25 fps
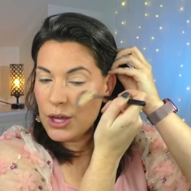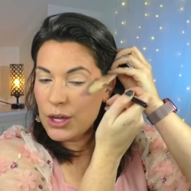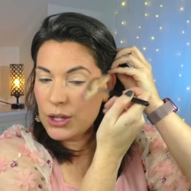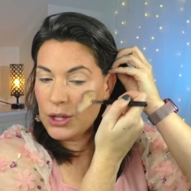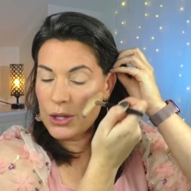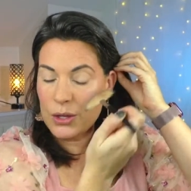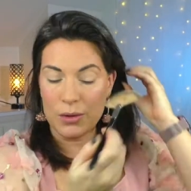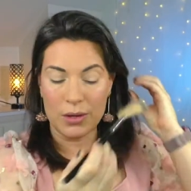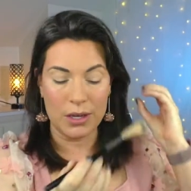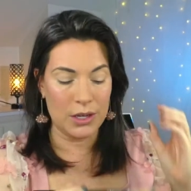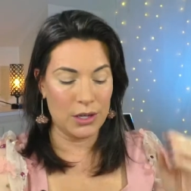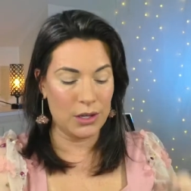
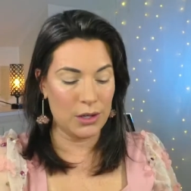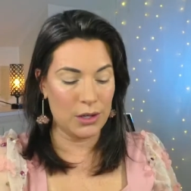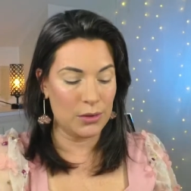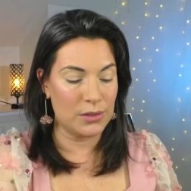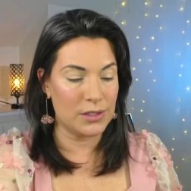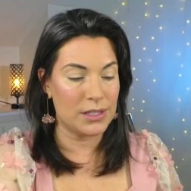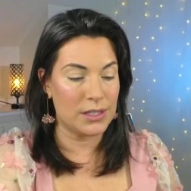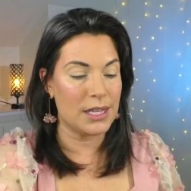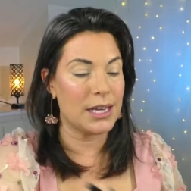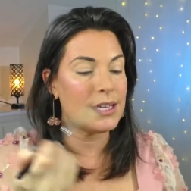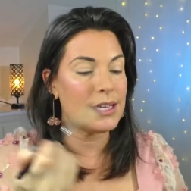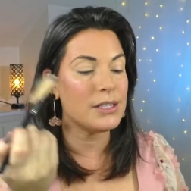You can
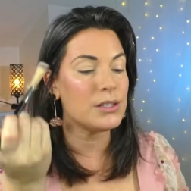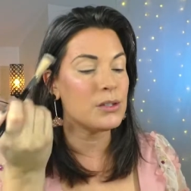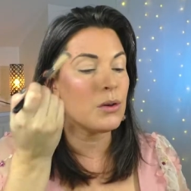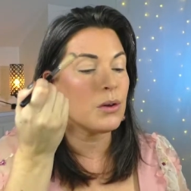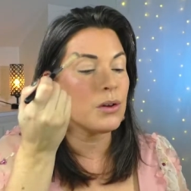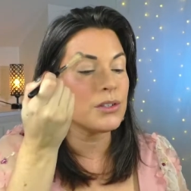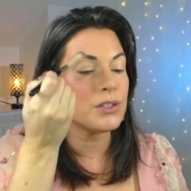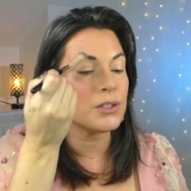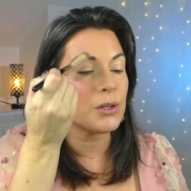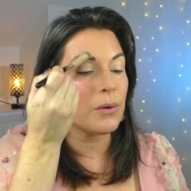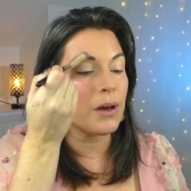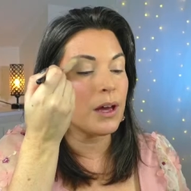use this
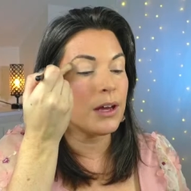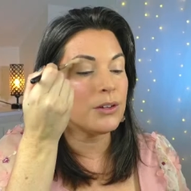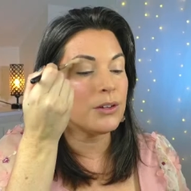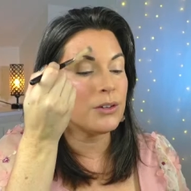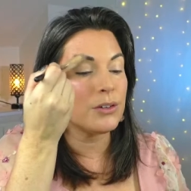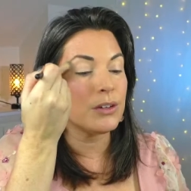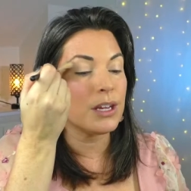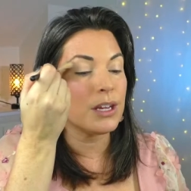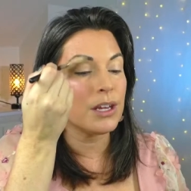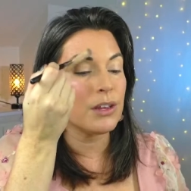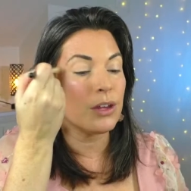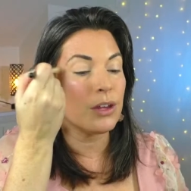also
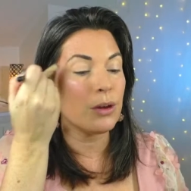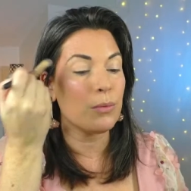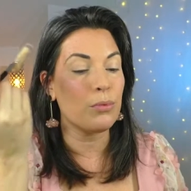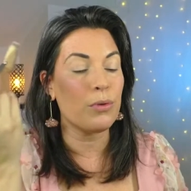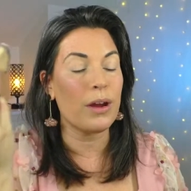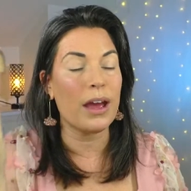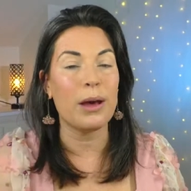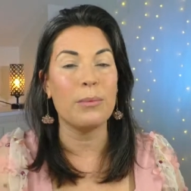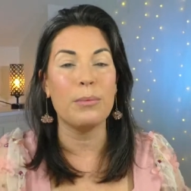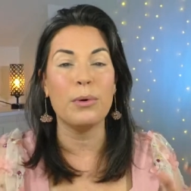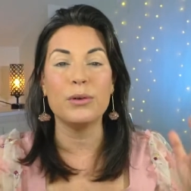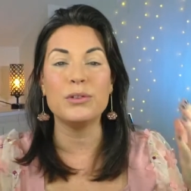underneath your
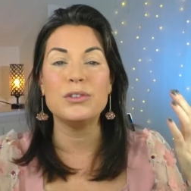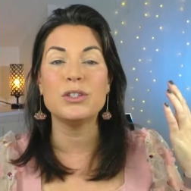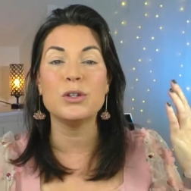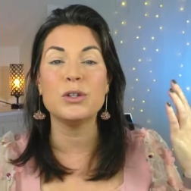brow bone,